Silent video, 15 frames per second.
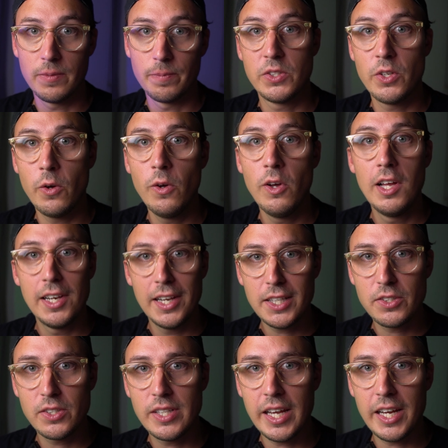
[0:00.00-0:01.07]
So
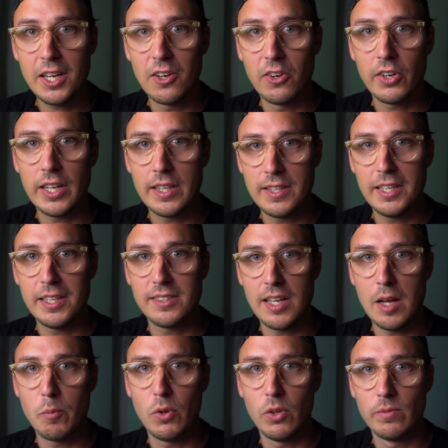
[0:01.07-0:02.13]
let's take a look at the
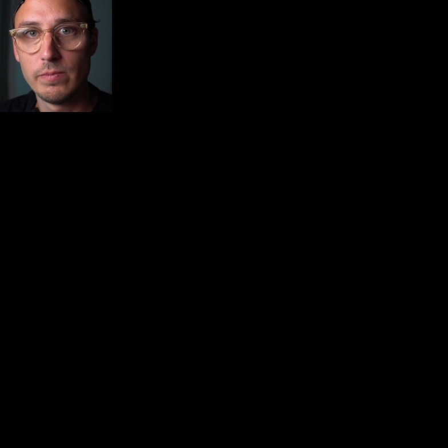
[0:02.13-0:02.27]
example.